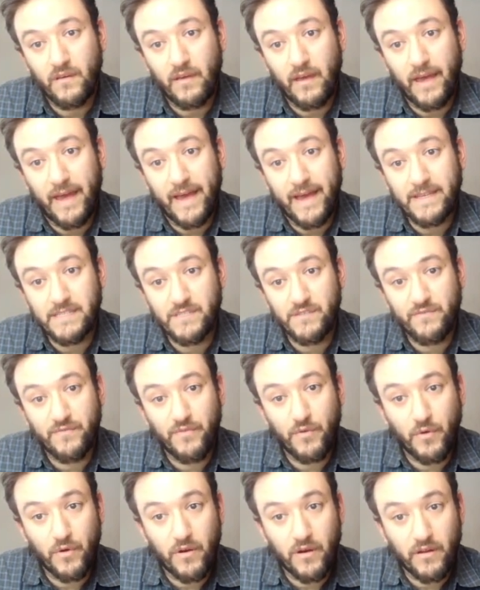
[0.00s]
As
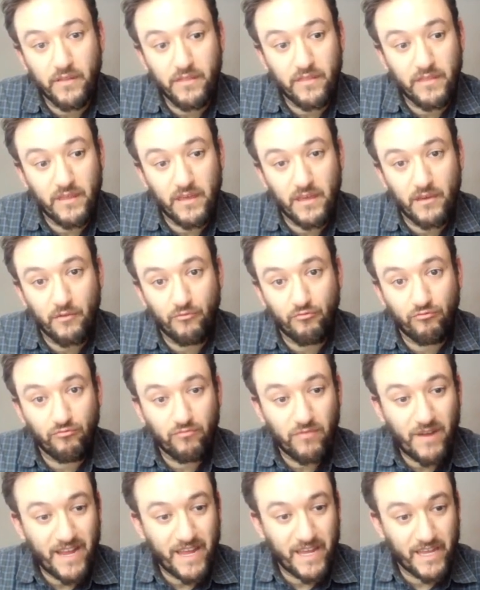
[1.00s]
for the
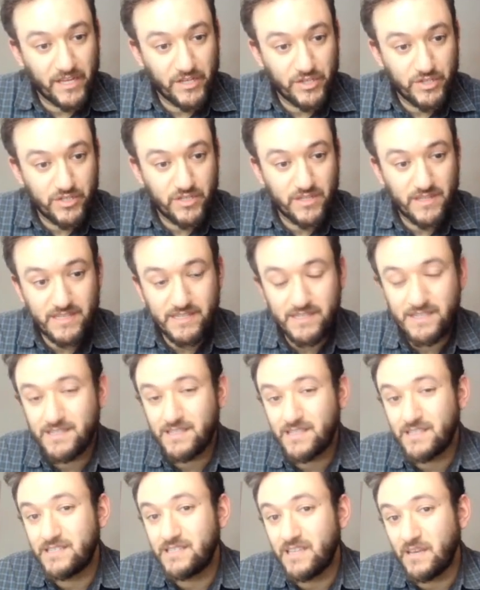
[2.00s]
range, this is the
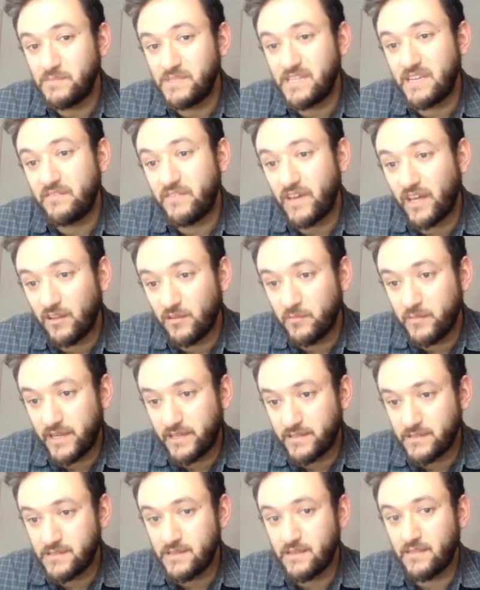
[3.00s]
subset of
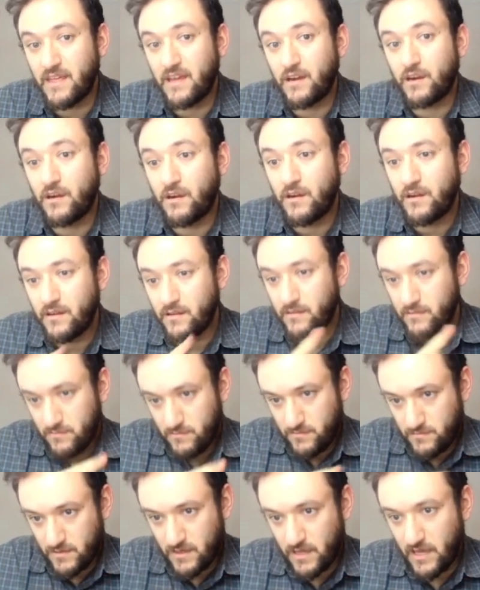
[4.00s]
elements that are
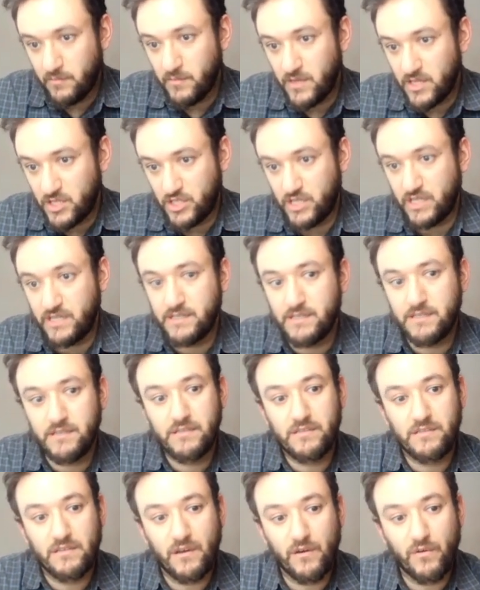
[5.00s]
images.
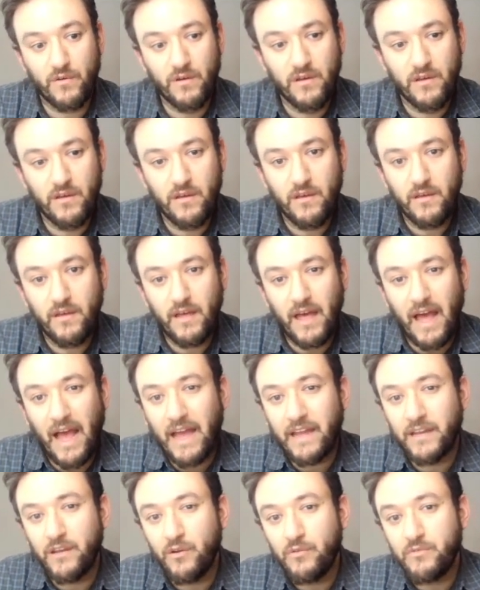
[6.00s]
So I
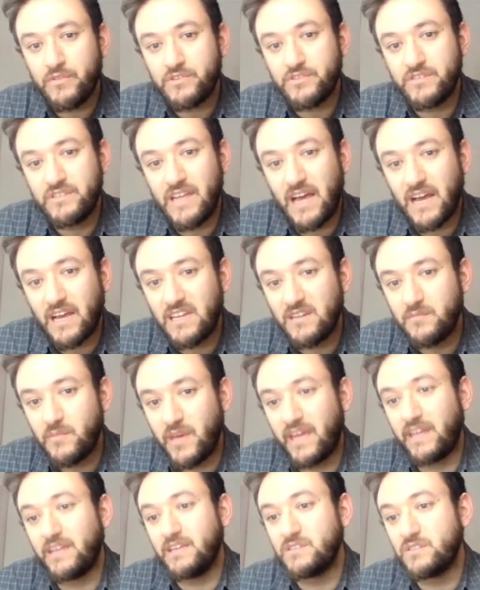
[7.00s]
know there's not going to be
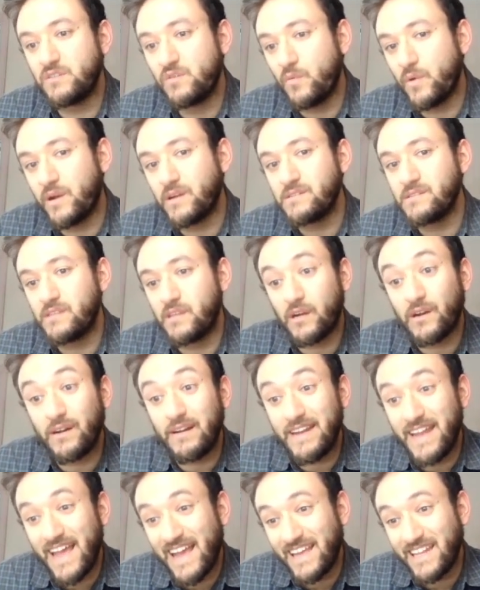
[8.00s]
any squares that are
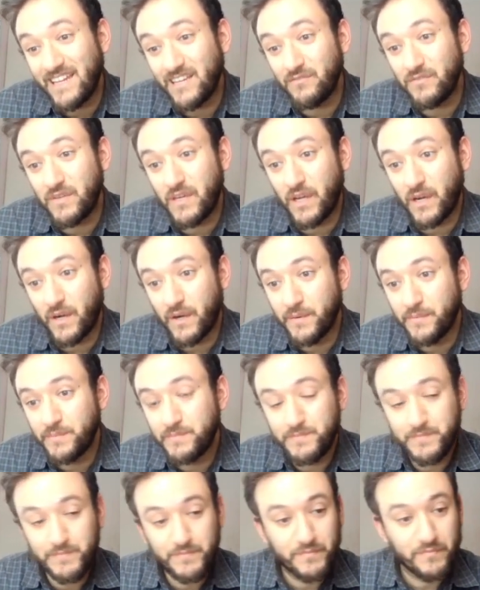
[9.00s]
negative here.
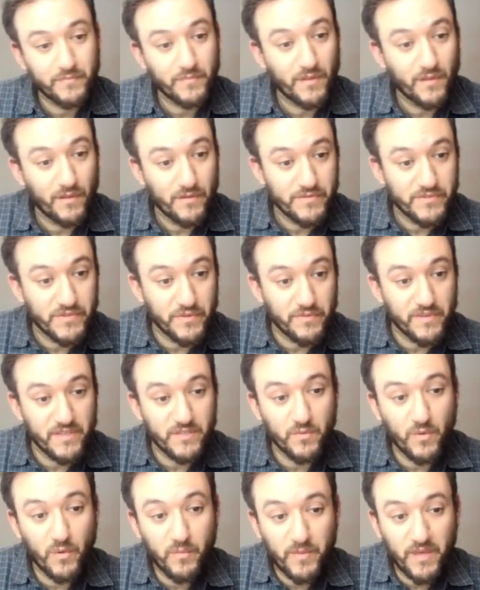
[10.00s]
So this
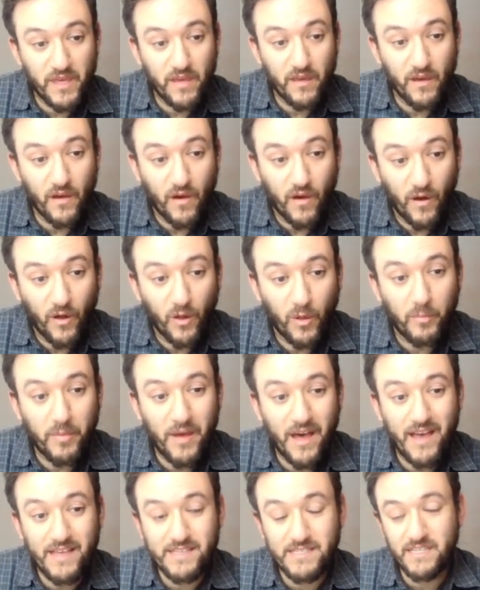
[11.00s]
will be all
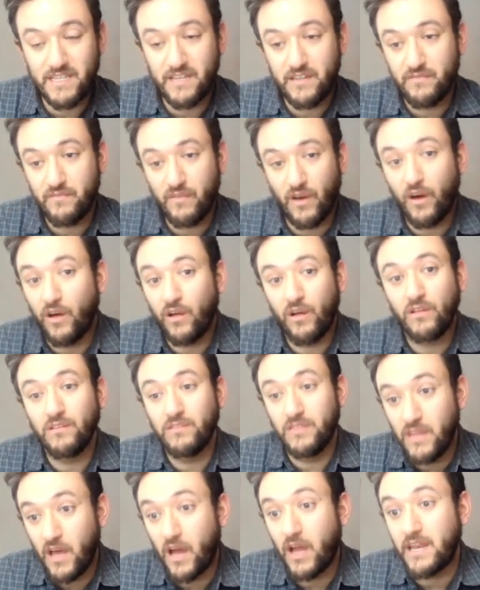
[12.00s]
positive, all
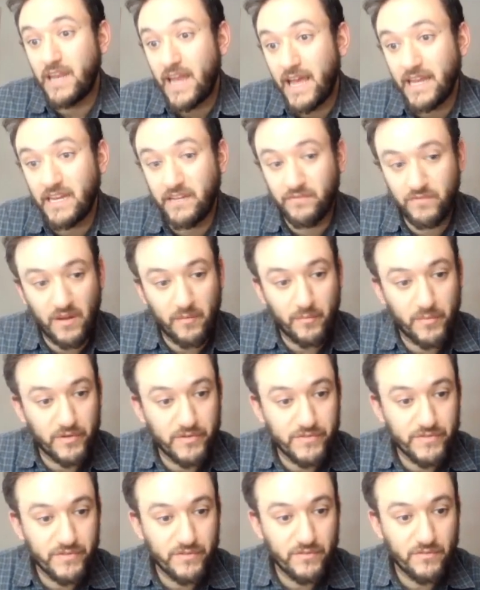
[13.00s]
non-negative
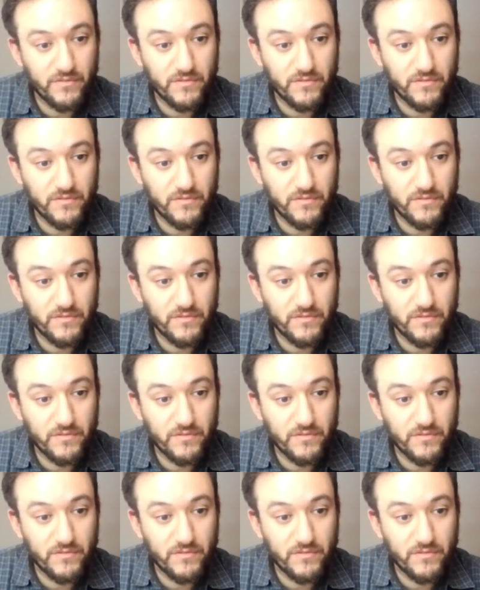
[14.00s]
numbers.